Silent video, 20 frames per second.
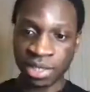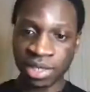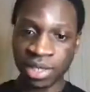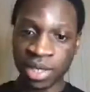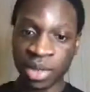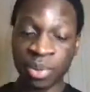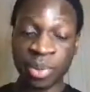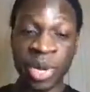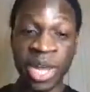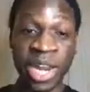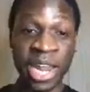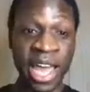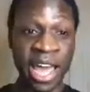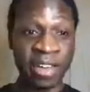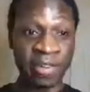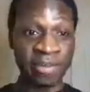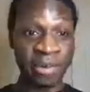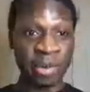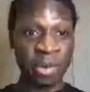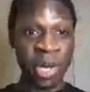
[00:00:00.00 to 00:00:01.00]

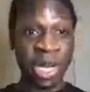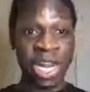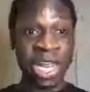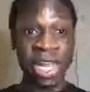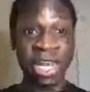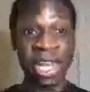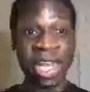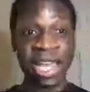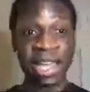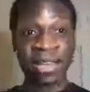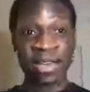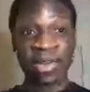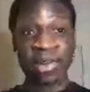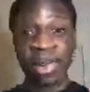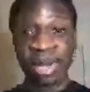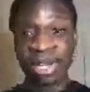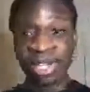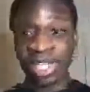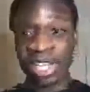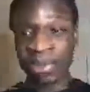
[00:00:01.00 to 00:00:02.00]
But what I like
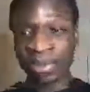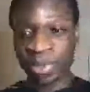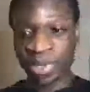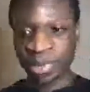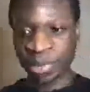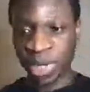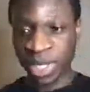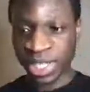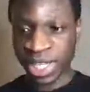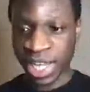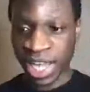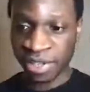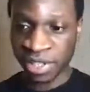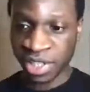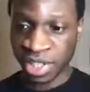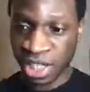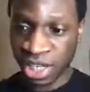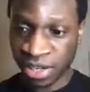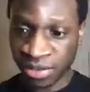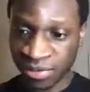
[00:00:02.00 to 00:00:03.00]
about them is what they have
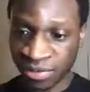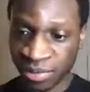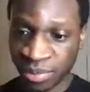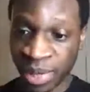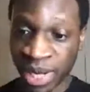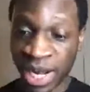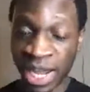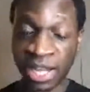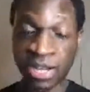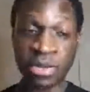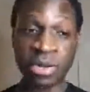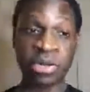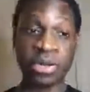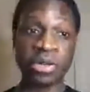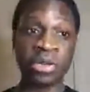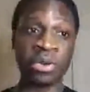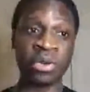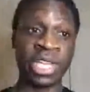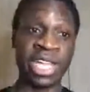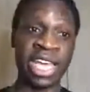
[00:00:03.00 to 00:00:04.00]
achieved. But I
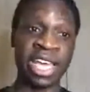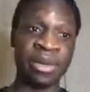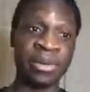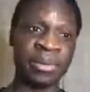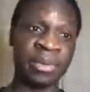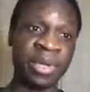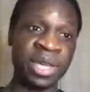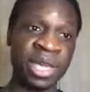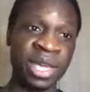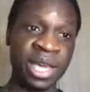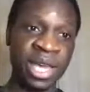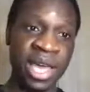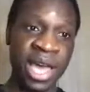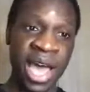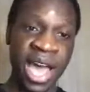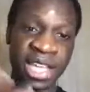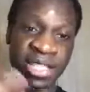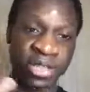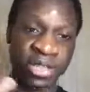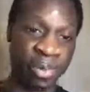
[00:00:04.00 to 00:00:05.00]
don't know them
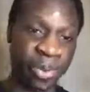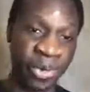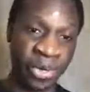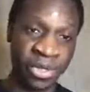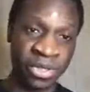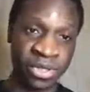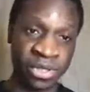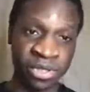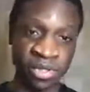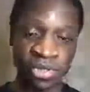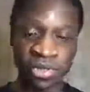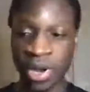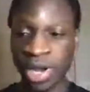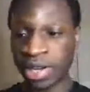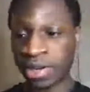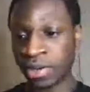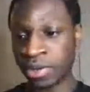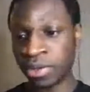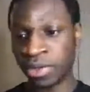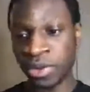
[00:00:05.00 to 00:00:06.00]
as a person, so
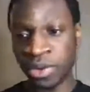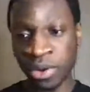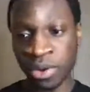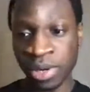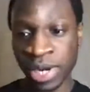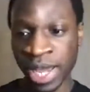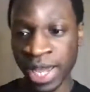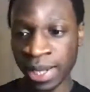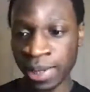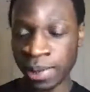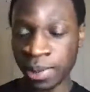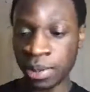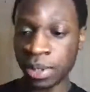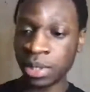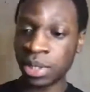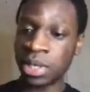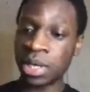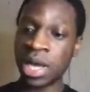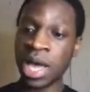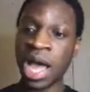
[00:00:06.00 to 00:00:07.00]
I don't know like
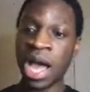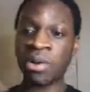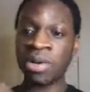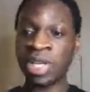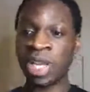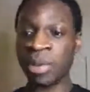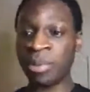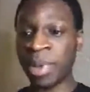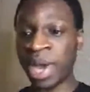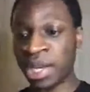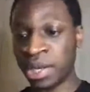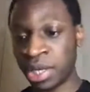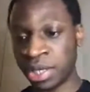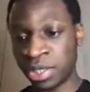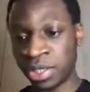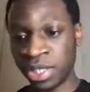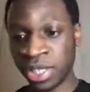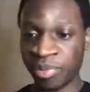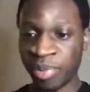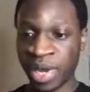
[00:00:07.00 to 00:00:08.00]
how they
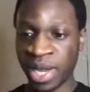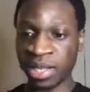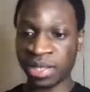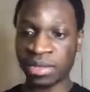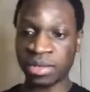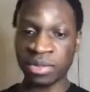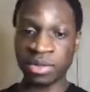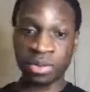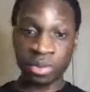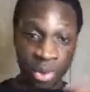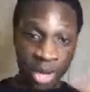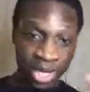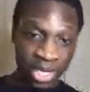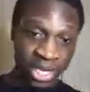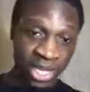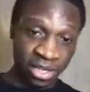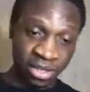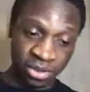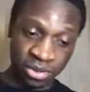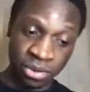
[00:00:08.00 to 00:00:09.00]
manage their stuff.
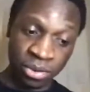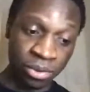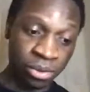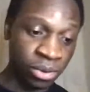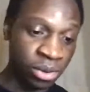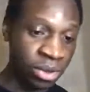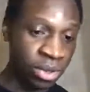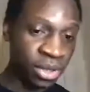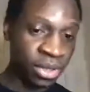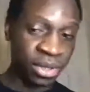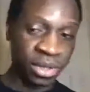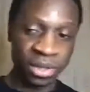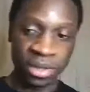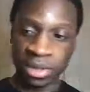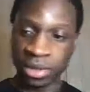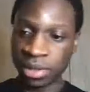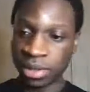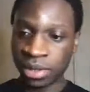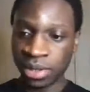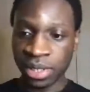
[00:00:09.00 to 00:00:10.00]
But what they
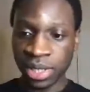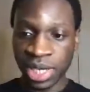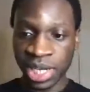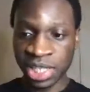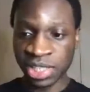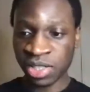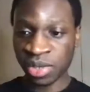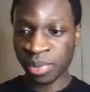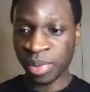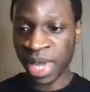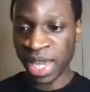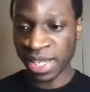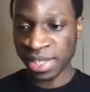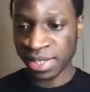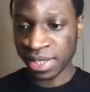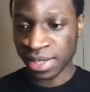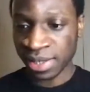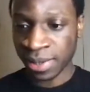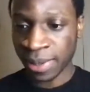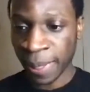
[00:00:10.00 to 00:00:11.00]
do is
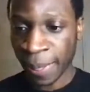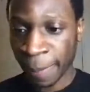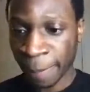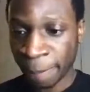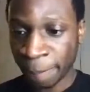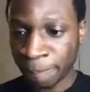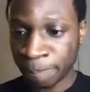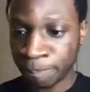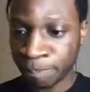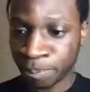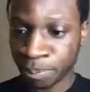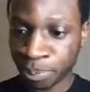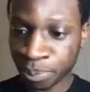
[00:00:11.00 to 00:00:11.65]
amazing,